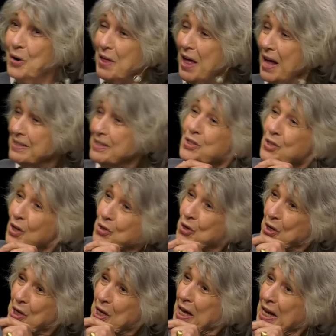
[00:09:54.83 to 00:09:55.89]
such a
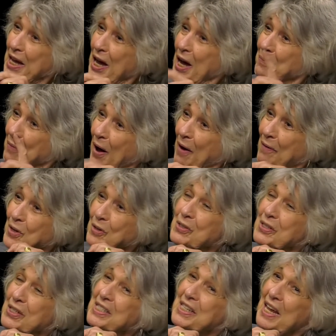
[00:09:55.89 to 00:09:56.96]
key. I've used
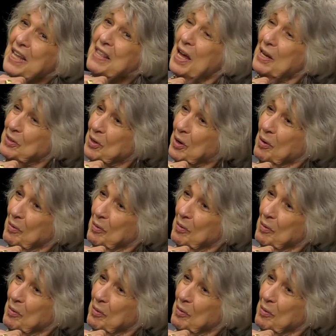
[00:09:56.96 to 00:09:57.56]
to say that